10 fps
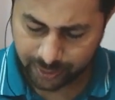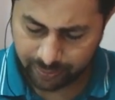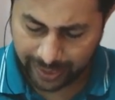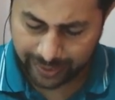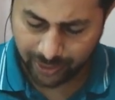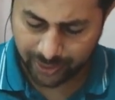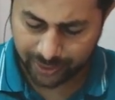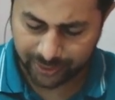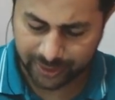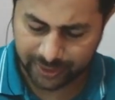phi naught on
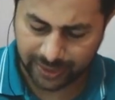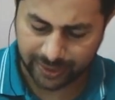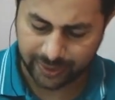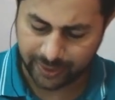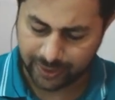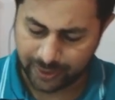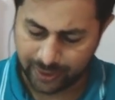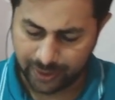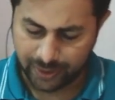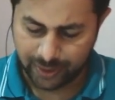this side,
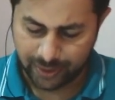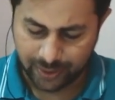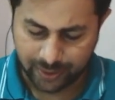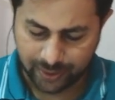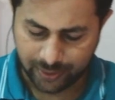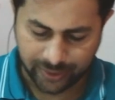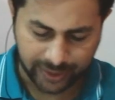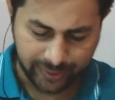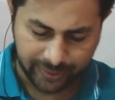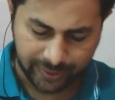okay,
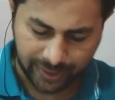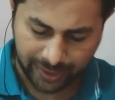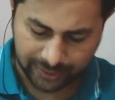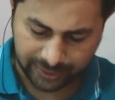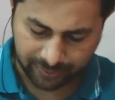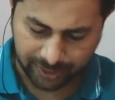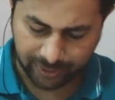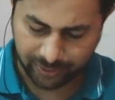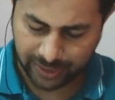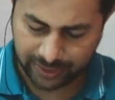and
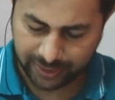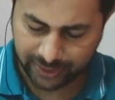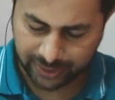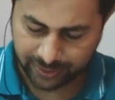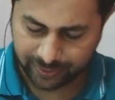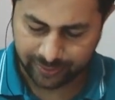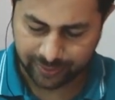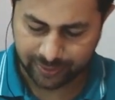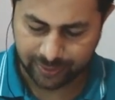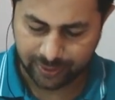substitute that here,
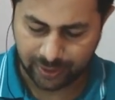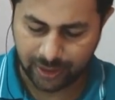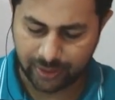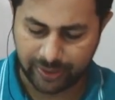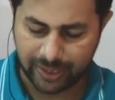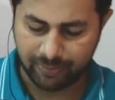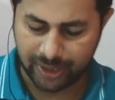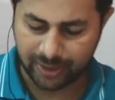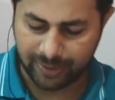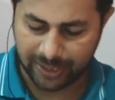or we can
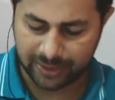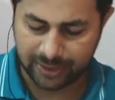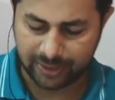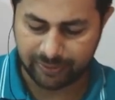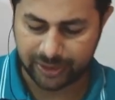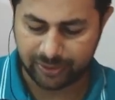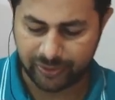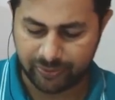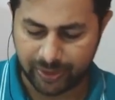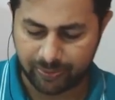multiply this equation
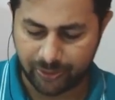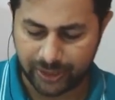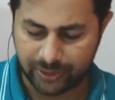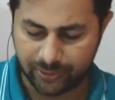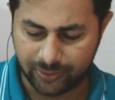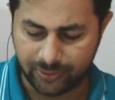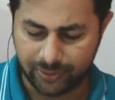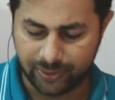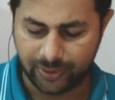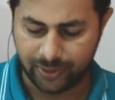with 1.2,
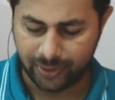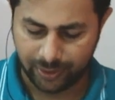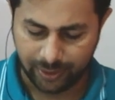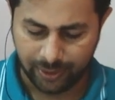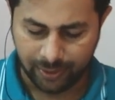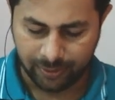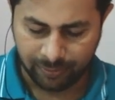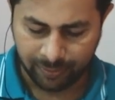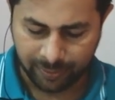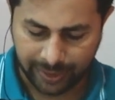
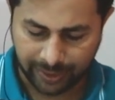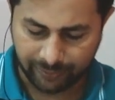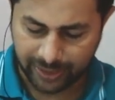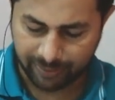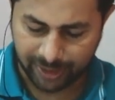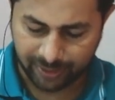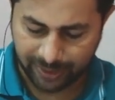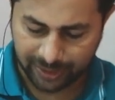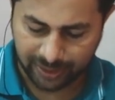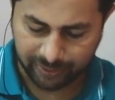right? We can multiply
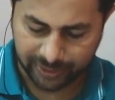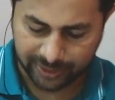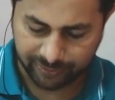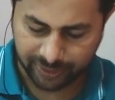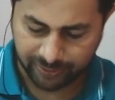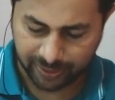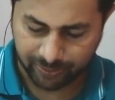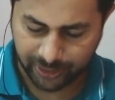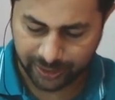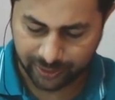the equation with
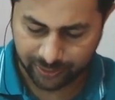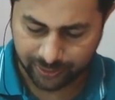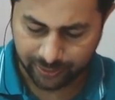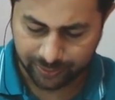1.2